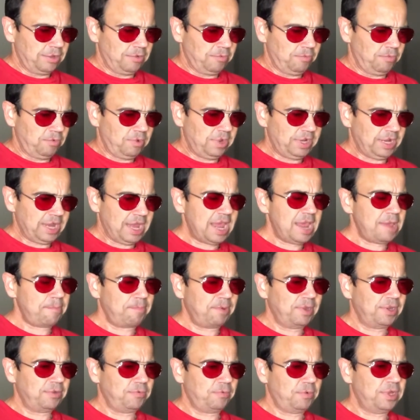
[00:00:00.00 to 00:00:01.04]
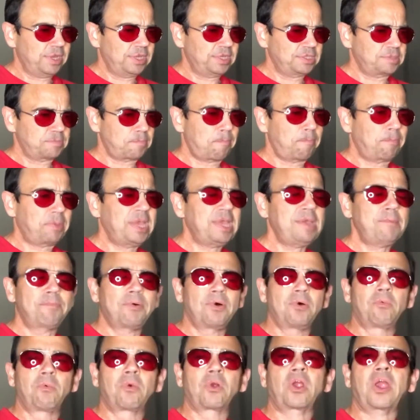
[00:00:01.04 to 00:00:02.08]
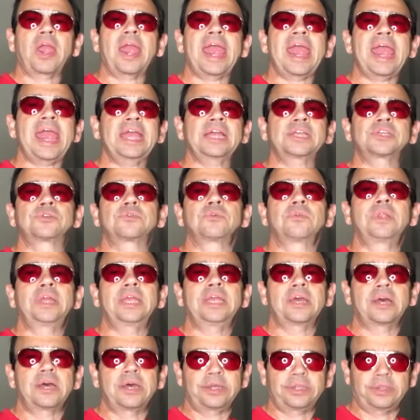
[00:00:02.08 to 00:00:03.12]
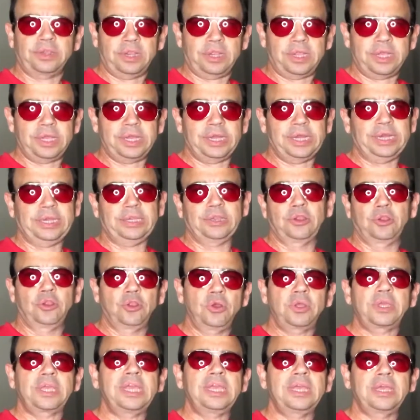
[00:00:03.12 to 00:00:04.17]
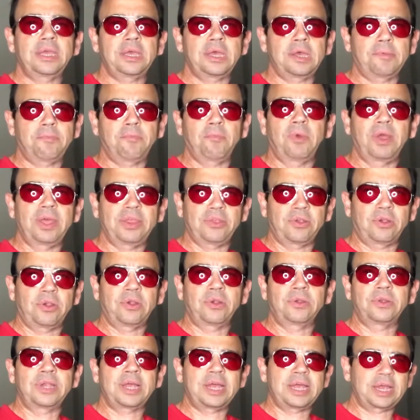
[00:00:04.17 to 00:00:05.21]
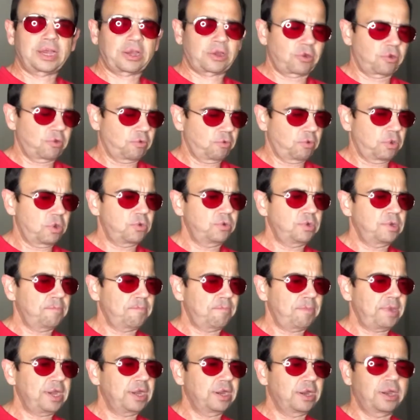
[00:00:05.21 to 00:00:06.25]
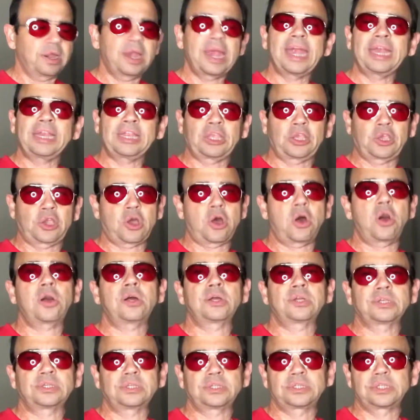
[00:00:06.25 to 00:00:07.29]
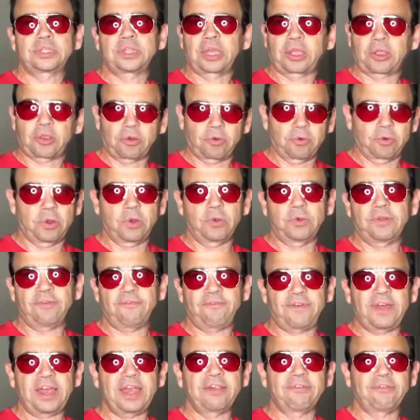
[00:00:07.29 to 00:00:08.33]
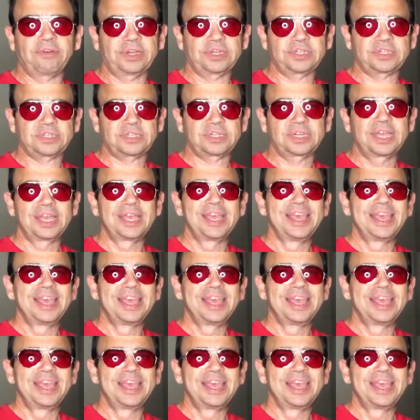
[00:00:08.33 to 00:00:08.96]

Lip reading: What happened was people were actually online looking up whether or not Corona beer had caused the coronavirus,